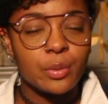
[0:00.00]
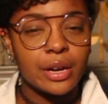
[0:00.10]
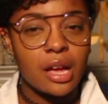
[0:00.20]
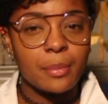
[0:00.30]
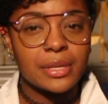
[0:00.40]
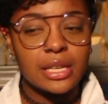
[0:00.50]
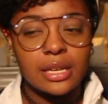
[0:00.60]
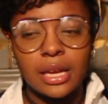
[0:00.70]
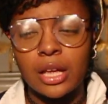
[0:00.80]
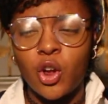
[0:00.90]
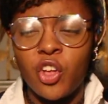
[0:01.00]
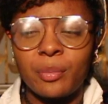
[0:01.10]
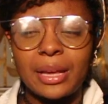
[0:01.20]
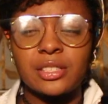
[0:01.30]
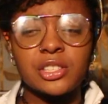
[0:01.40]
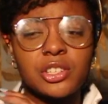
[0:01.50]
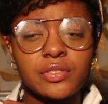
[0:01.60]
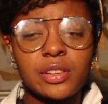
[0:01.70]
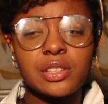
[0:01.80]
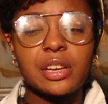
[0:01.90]
party I'm attending and all of my
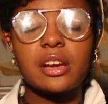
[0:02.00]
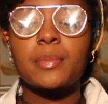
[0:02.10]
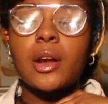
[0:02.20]
sister's friends are here,